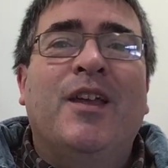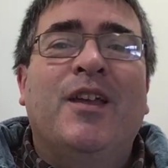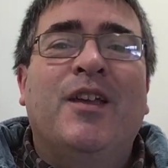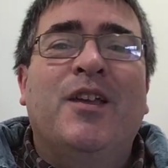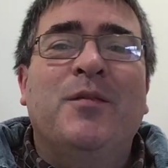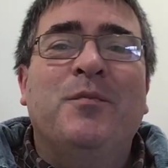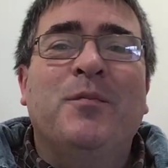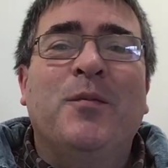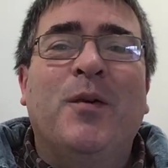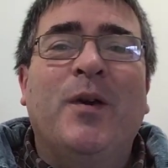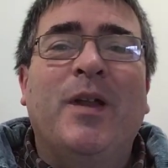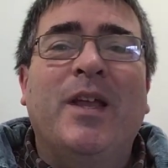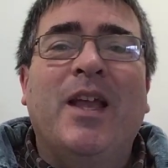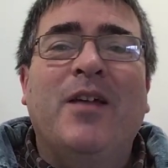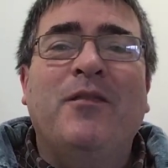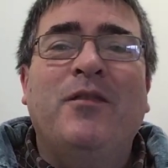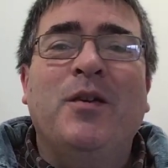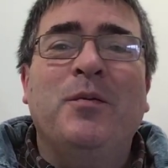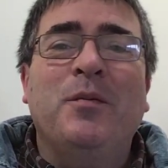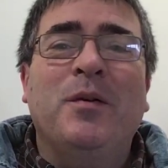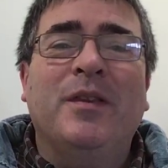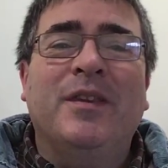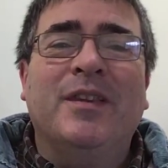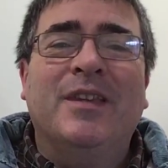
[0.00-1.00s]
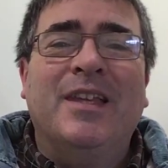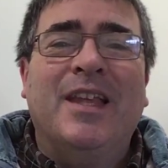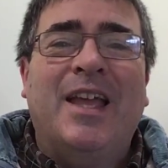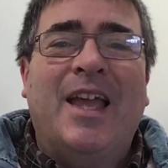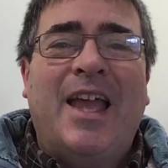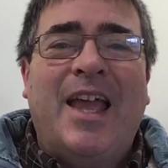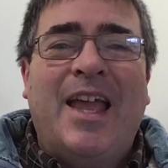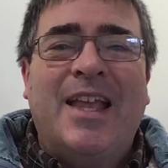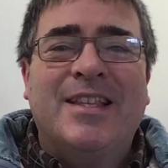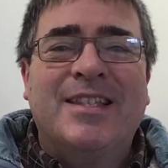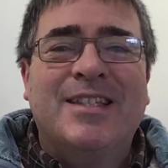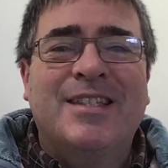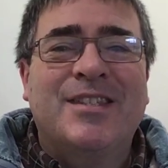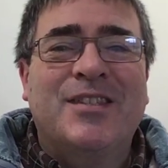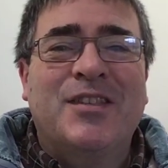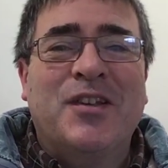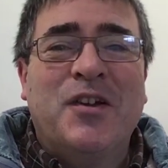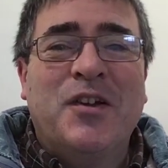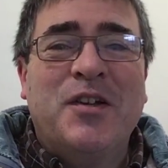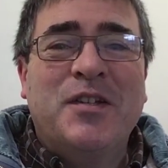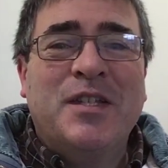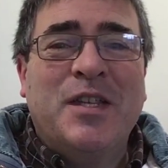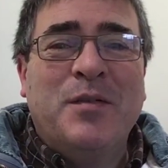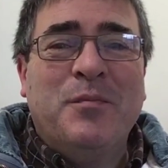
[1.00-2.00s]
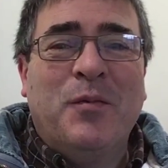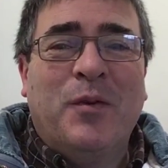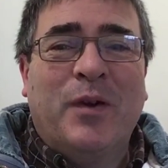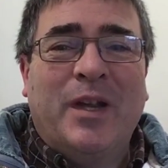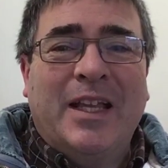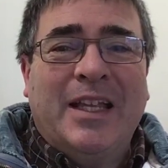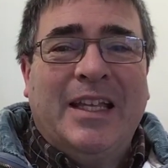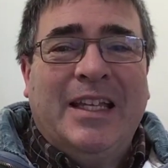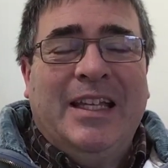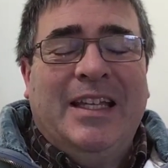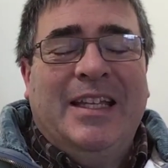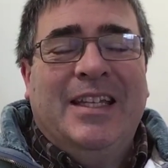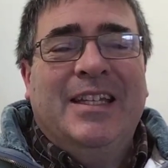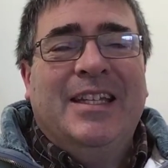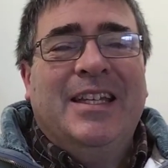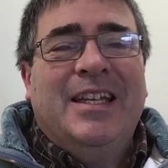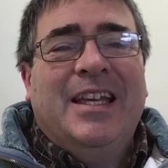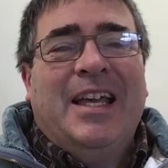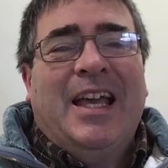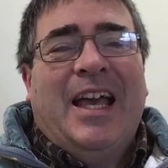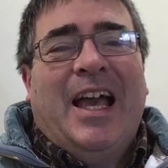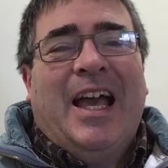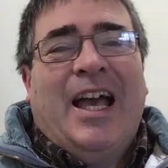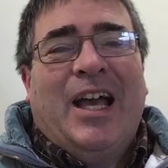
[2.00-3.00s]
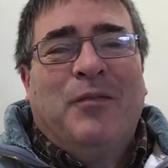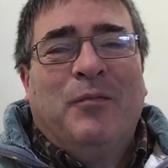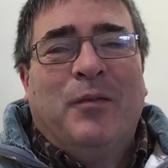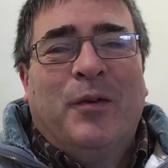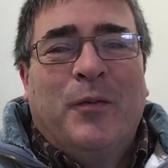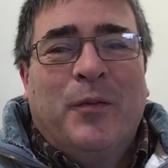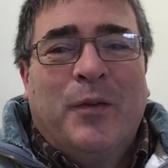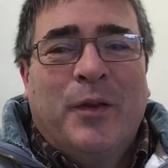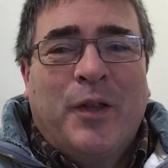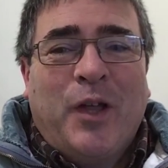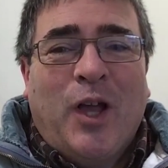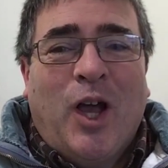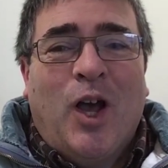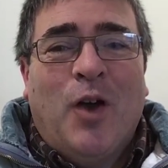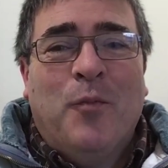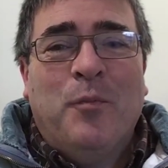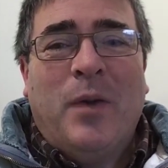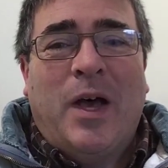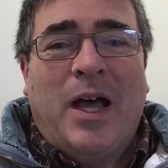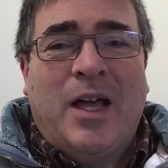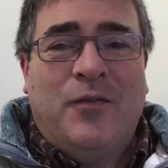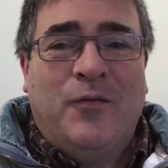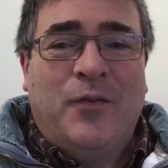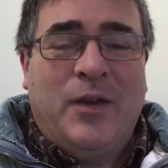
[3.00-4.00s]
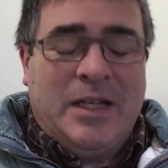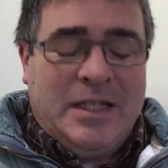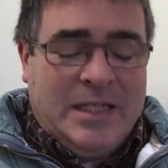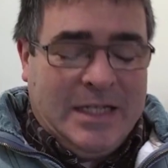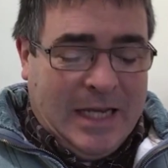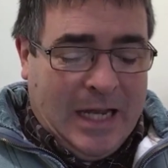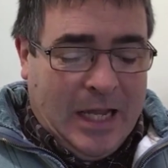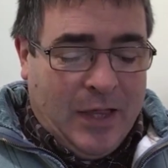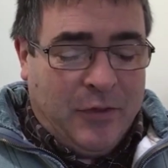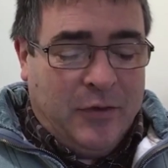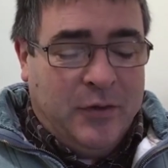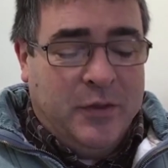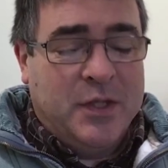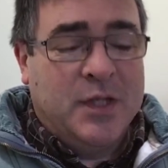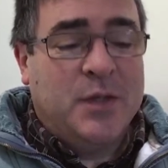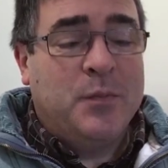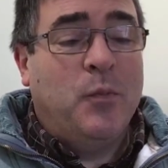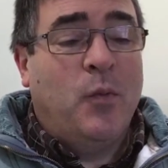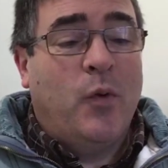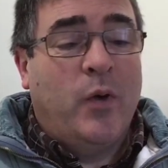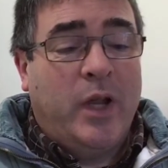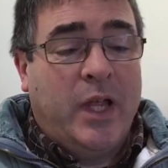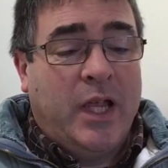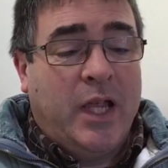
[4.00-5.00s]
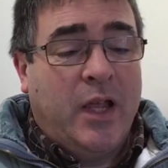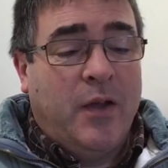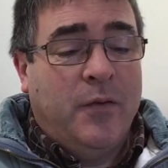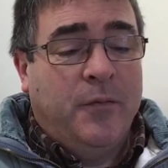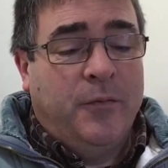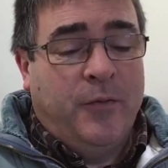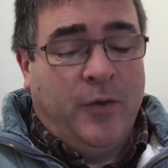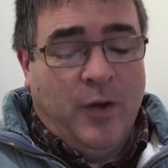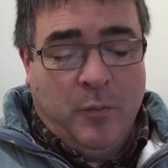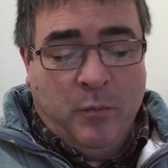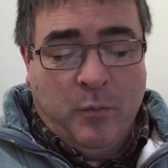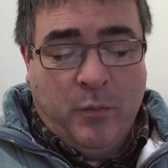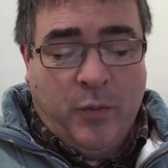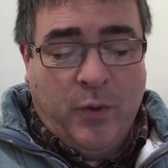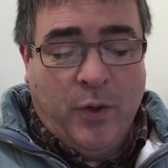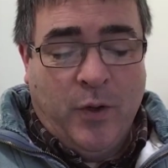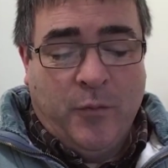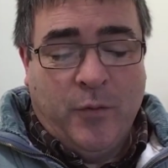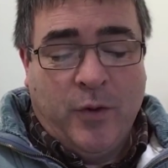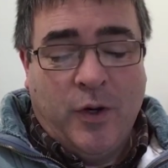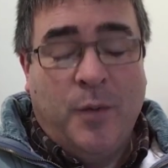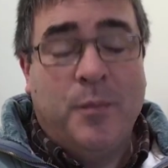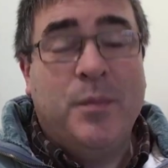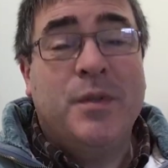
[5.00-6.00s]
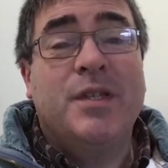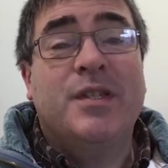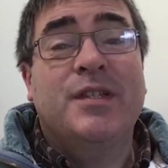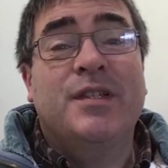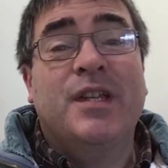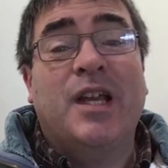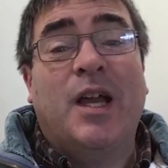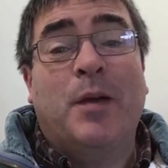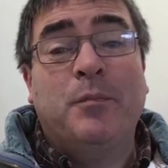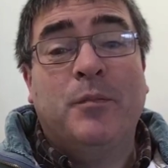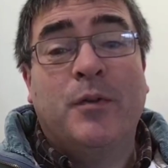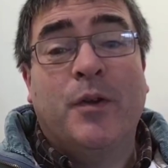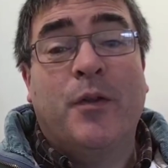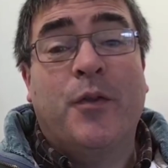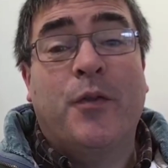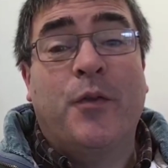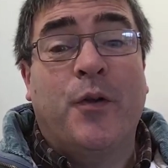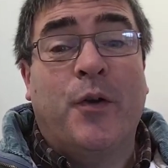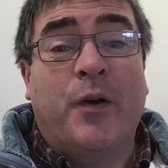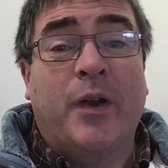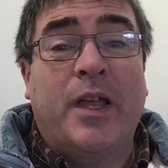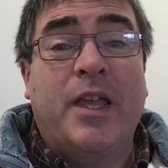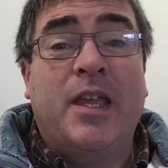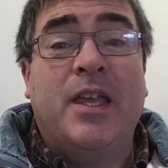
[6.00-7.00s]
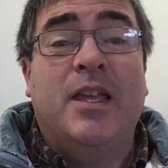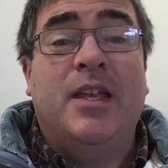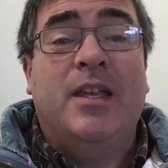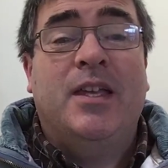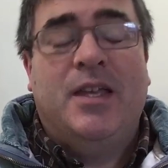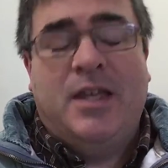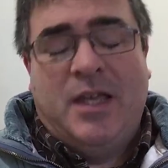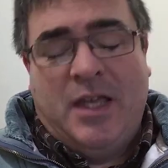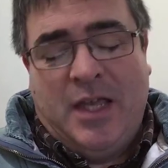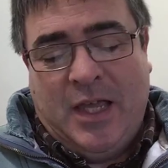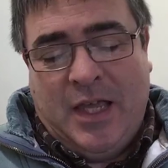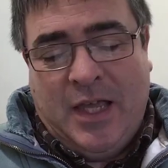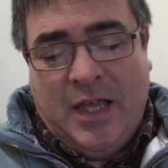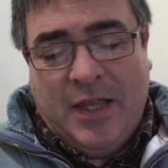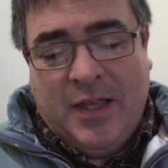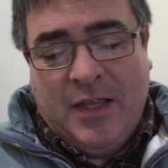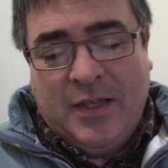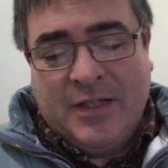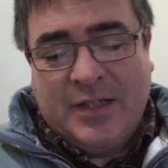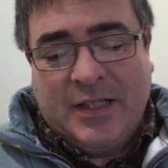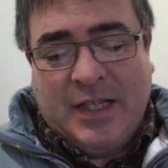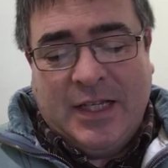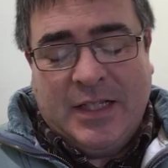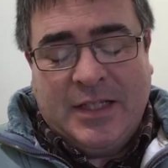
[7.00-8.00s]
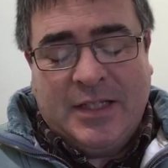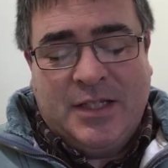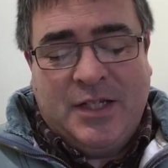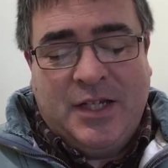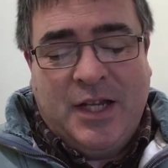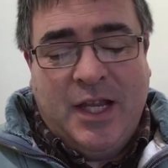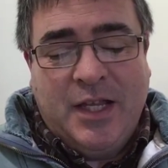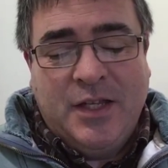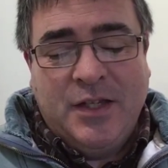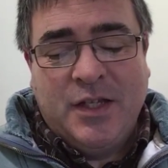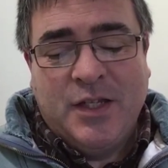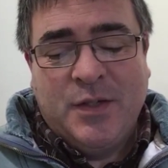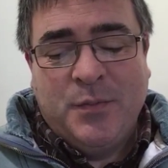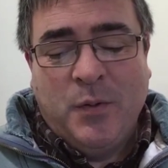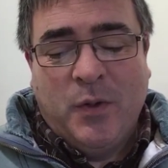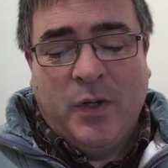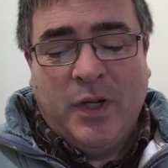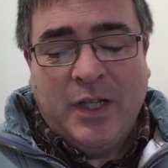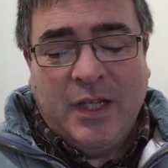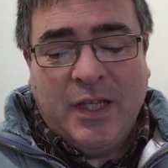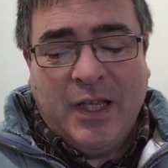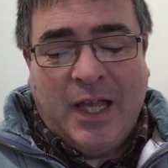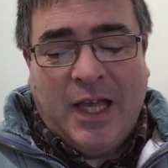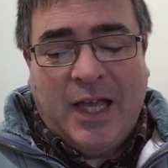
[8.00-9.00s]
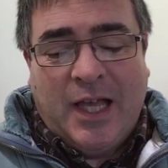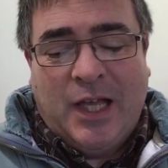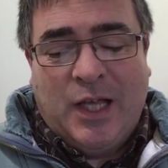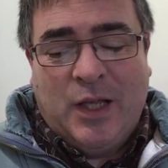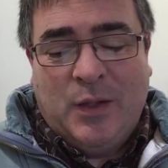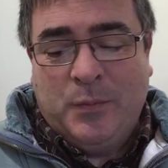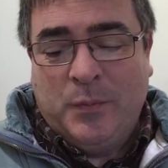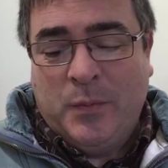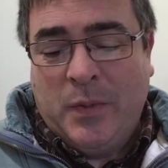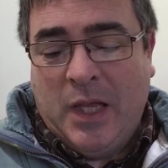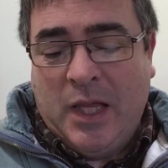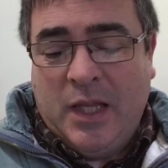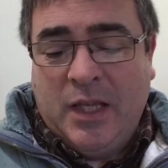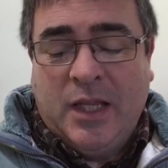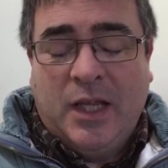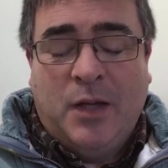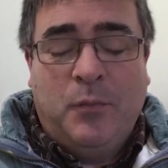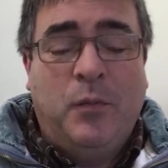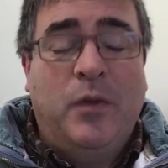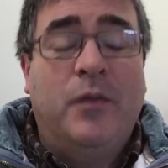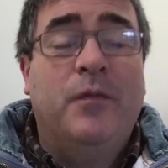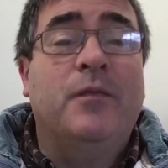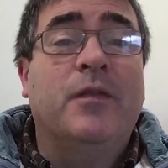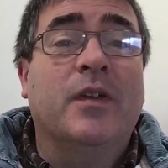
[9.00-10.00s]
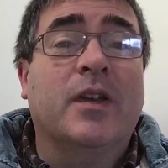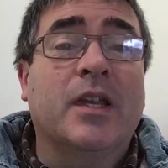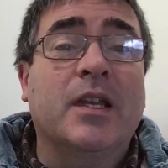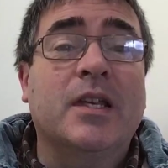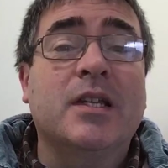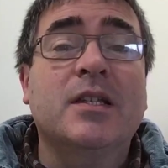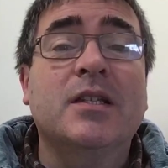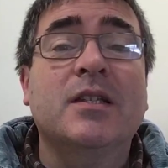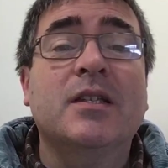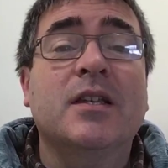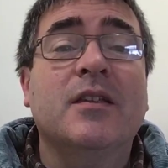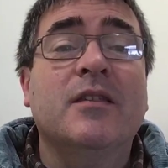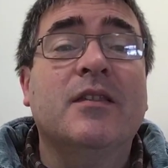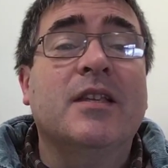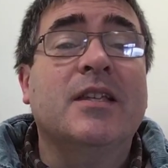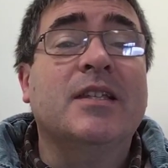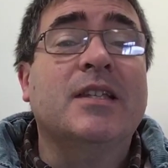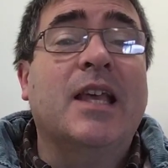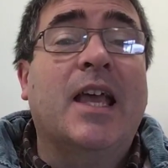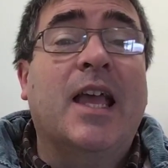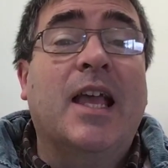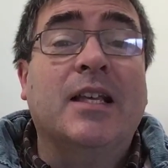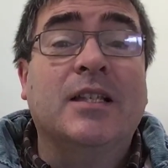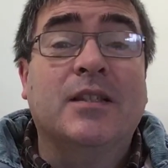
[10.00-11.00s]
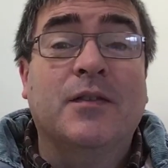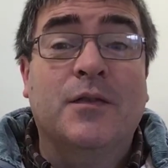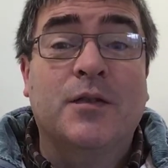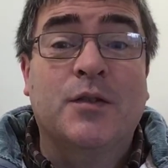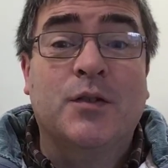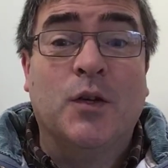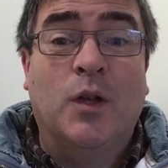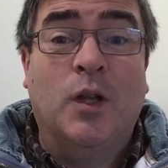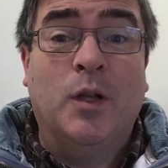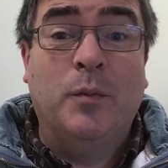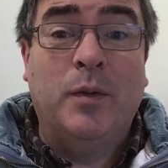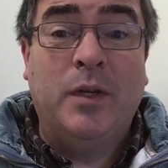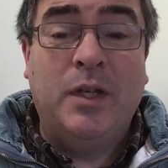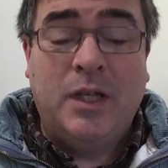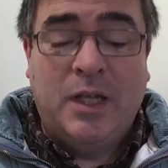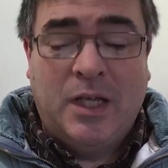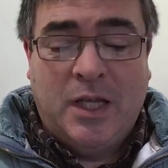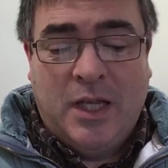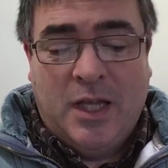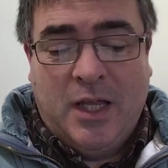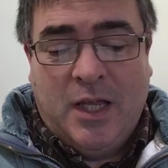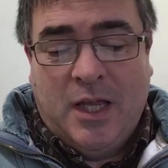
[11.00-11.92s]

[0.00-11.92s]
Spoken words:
Good morning, everyone. It's Thursday morning, and we're going to come and read together this morning from Proverbs chapter 30. Slight change this morning, in that we've finished the sayings of Solomon,